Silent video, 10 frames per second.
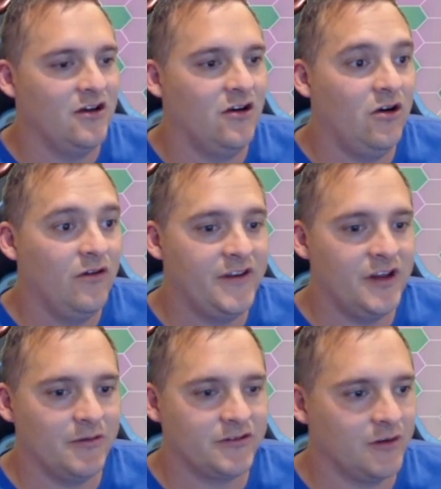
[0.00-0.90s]
Hold the
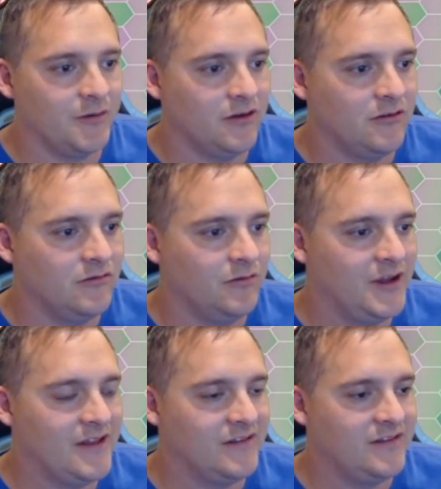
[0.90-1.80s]
double turbo. We'll
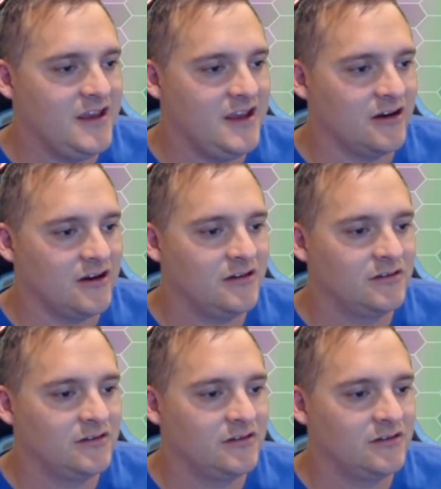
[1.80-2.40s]
play this here.